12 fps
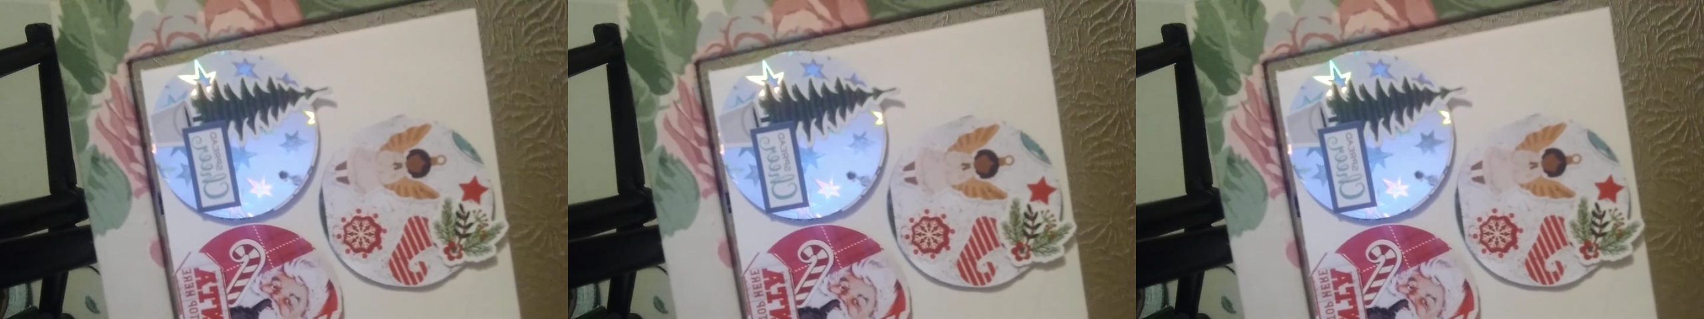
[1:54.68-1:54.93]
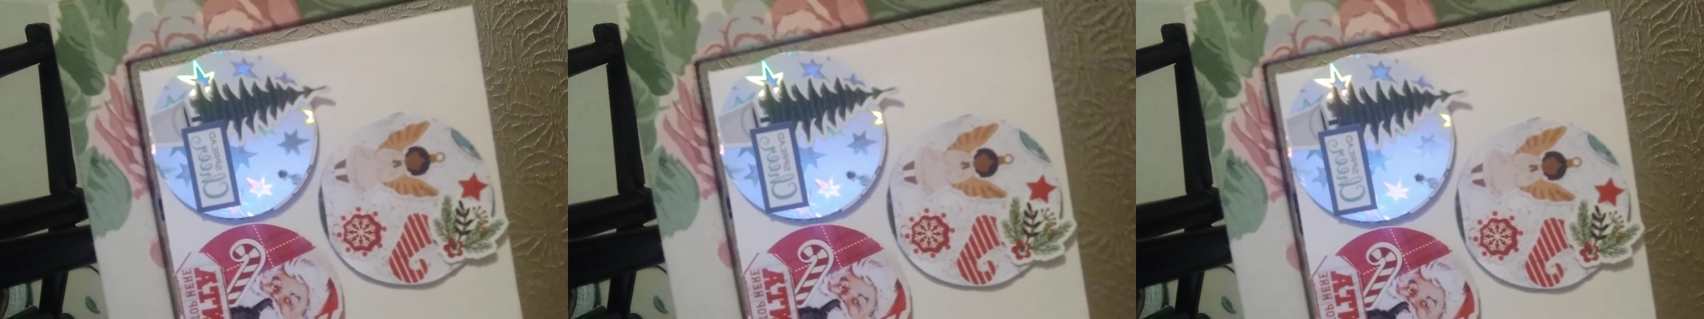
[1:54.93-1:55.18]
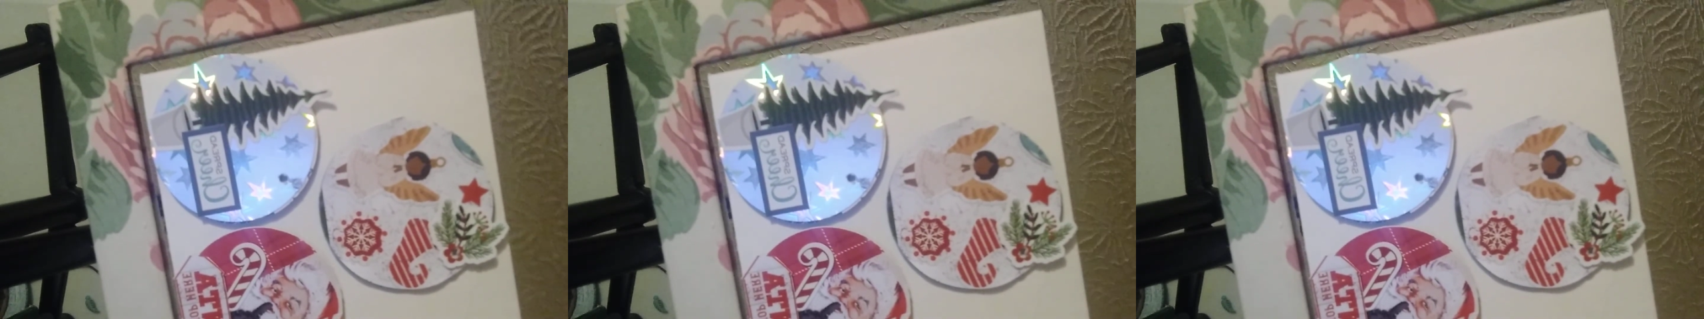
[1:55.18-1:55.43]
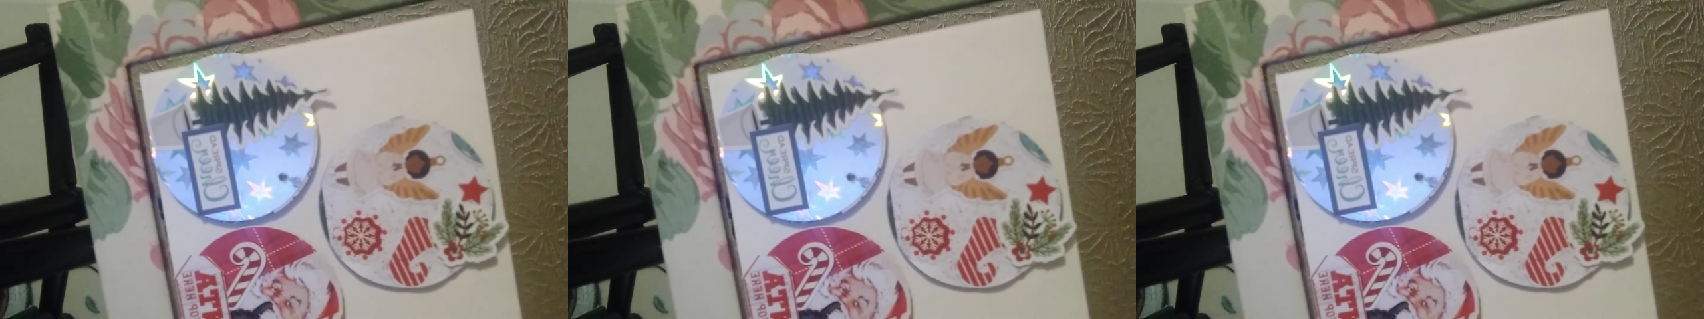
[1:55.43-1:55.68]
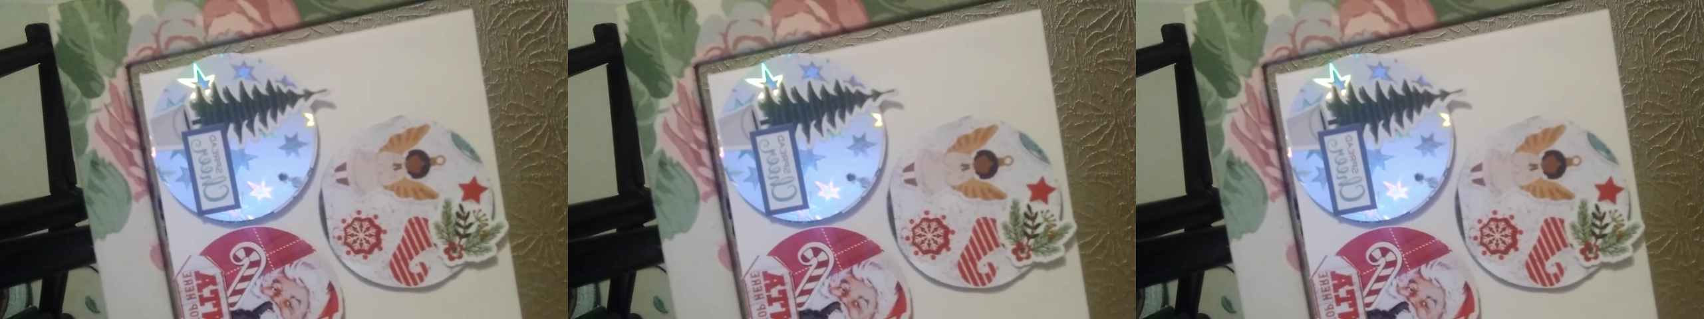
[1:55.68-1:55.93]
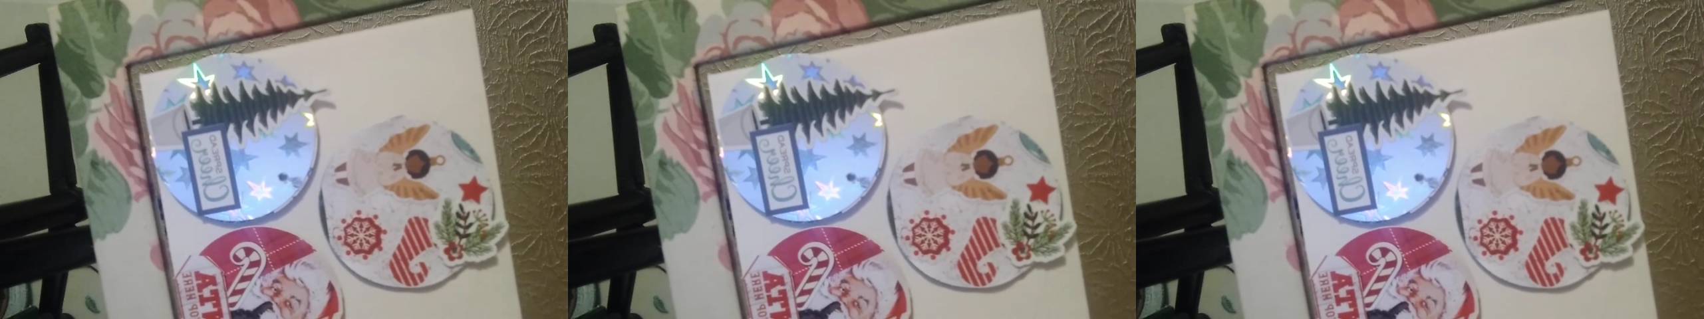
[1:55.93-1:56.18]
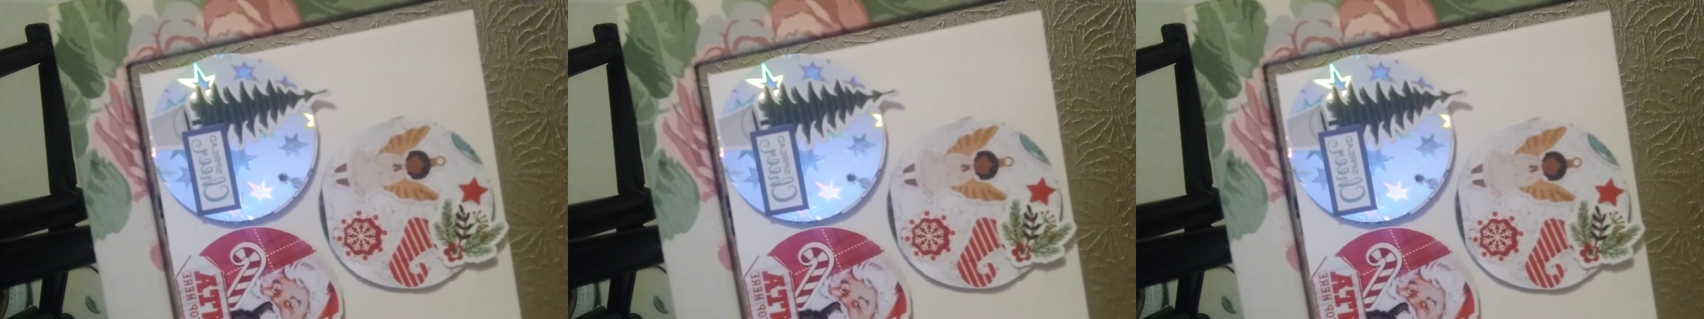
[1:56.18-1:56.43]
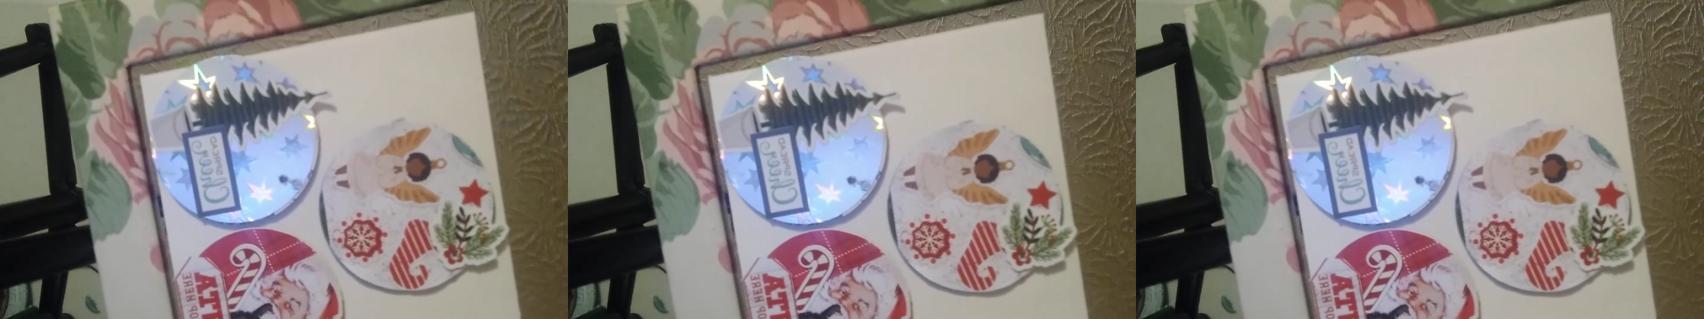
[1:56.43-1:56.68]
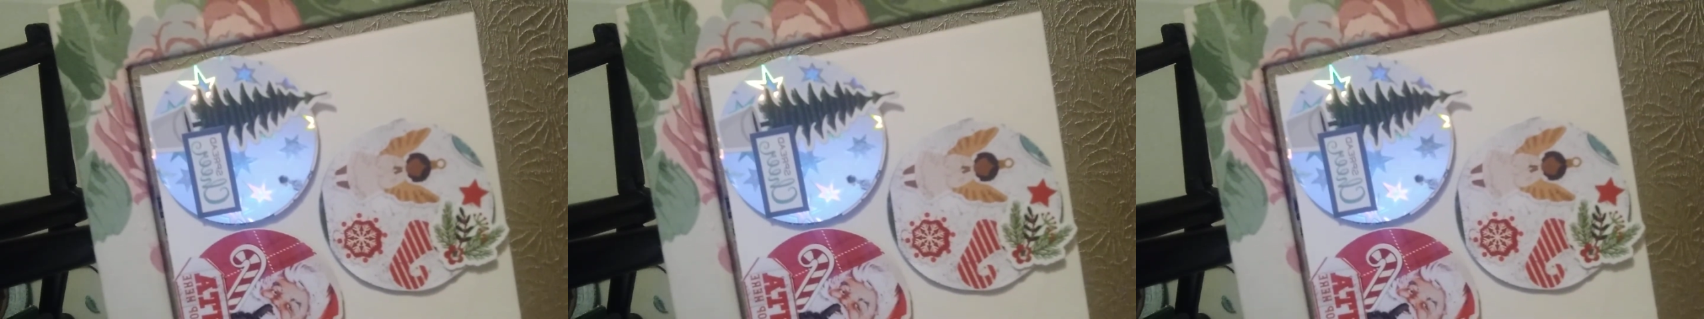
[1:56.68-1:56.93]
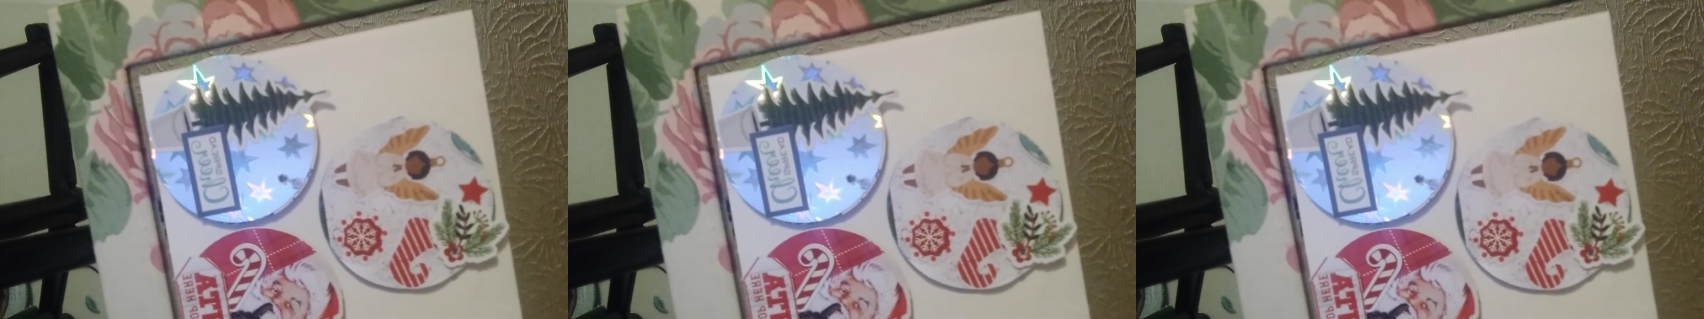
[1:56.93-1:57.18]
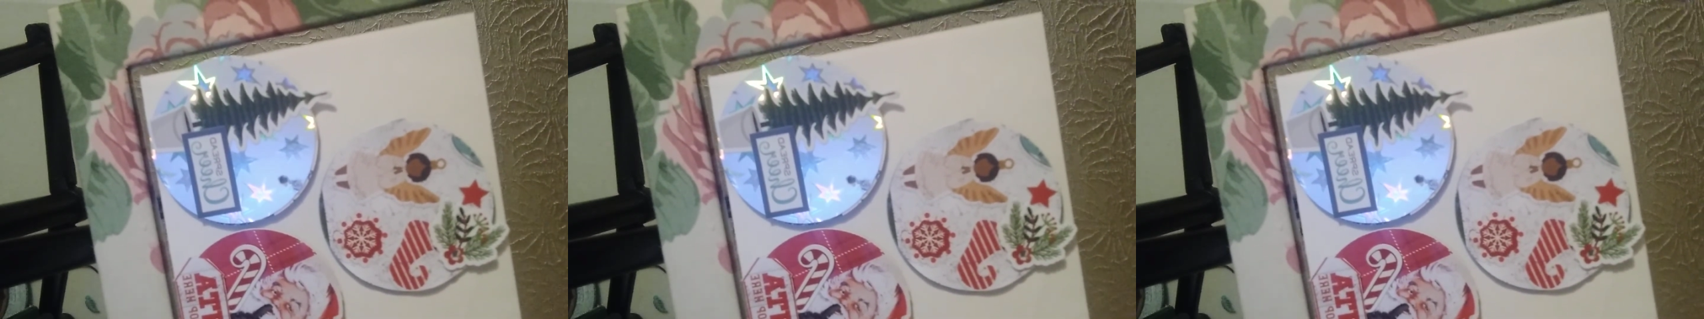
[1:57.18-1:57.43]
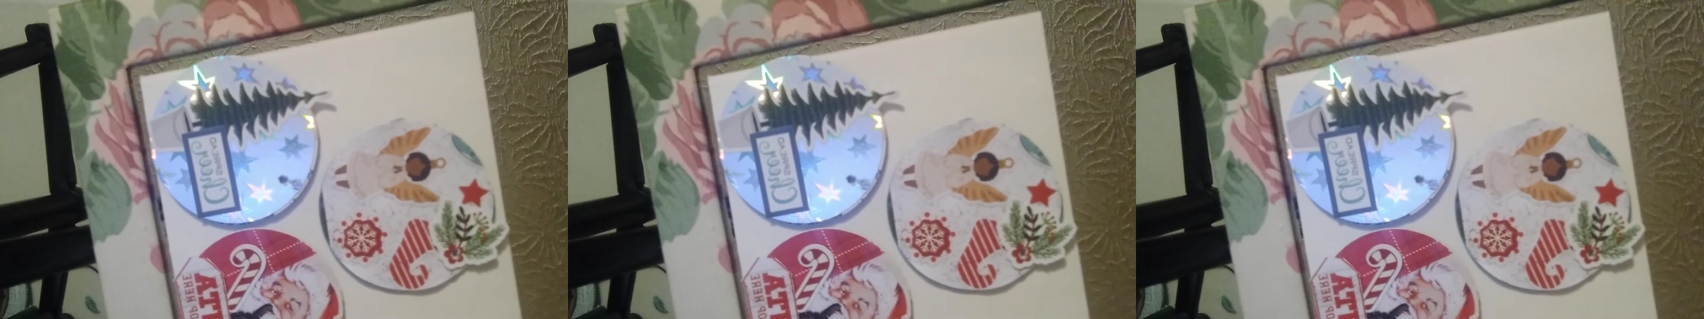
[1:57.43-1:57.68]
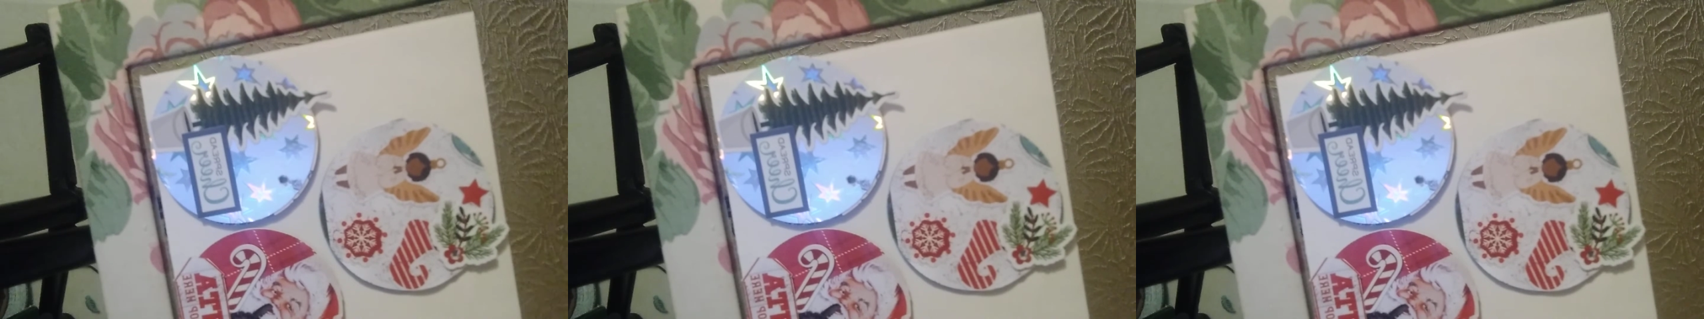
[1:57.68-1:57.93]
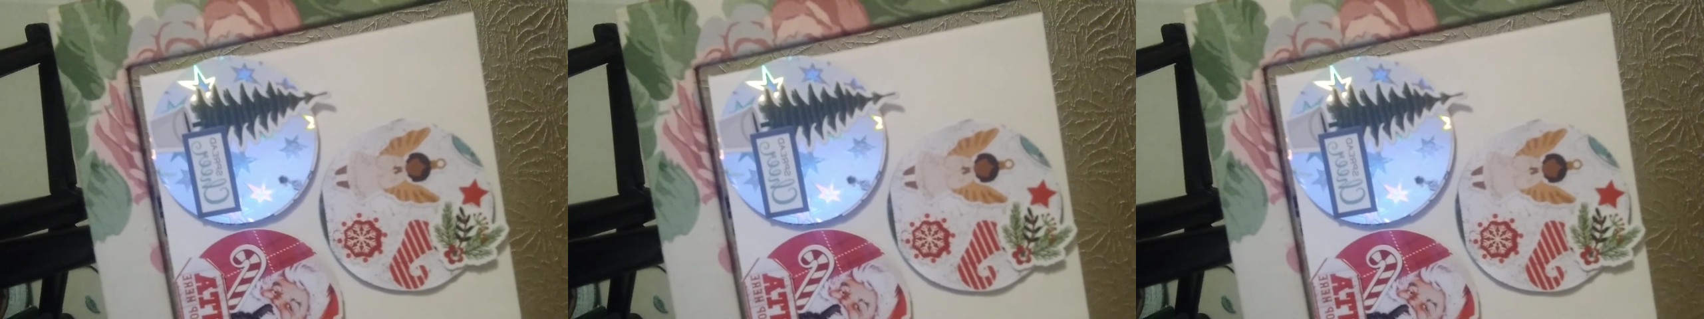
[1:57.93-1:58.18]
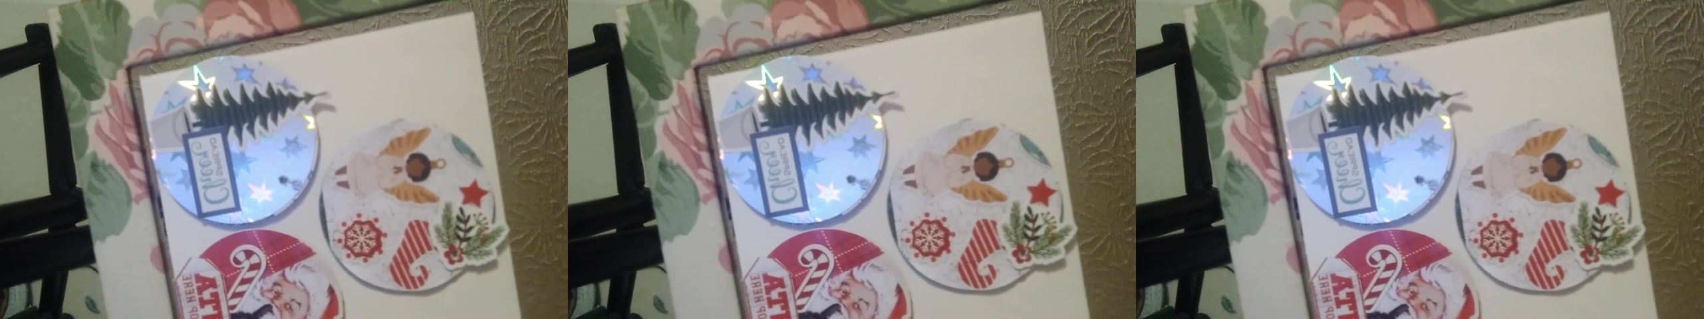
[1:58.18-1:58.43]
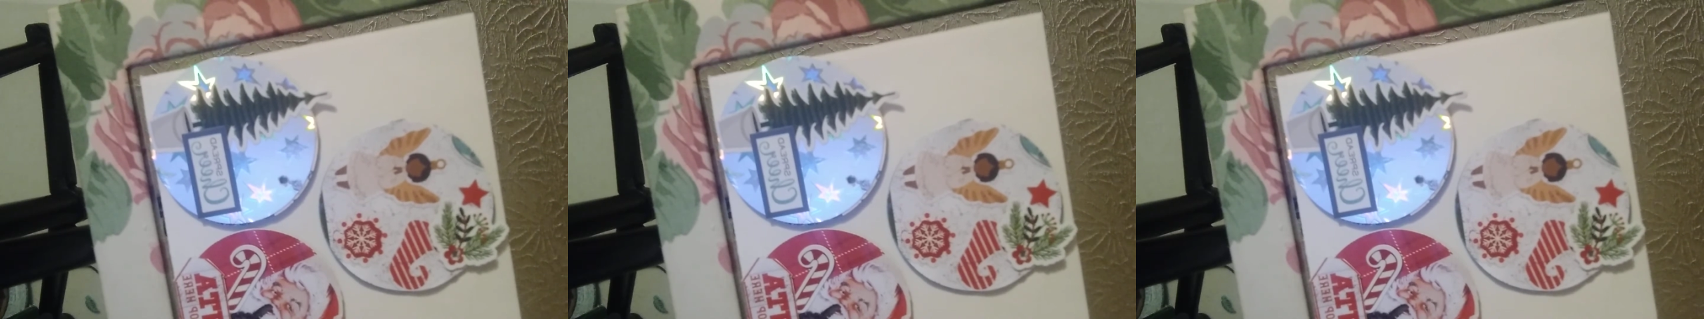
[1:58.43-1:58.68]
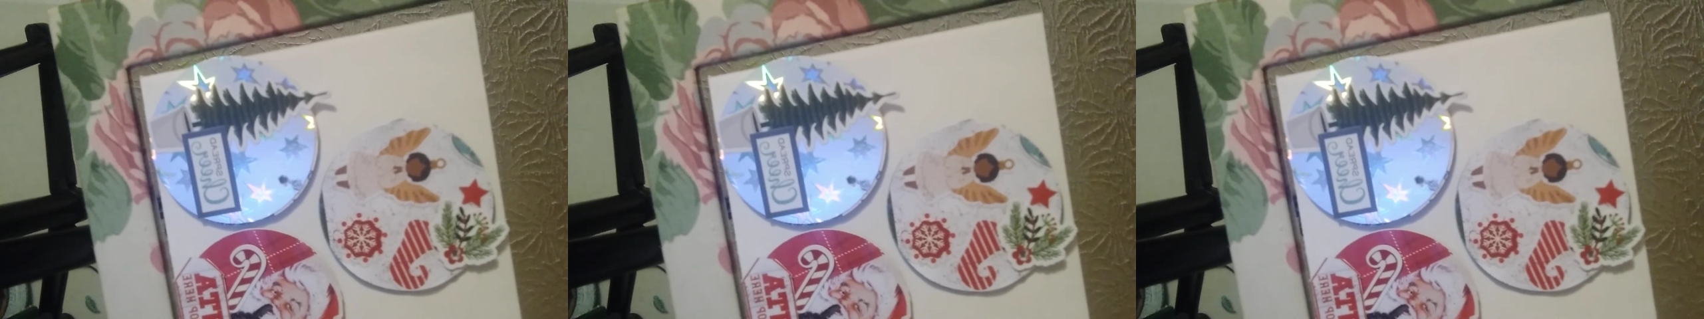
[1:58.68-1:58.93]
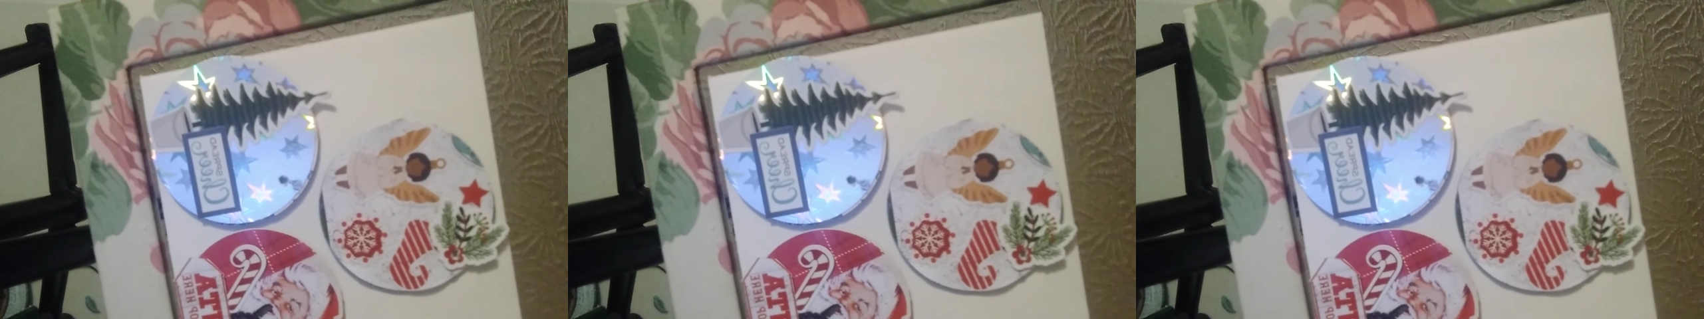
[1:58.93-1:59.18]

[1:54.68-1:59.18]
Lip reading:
No face is visible, so there are no lips to read.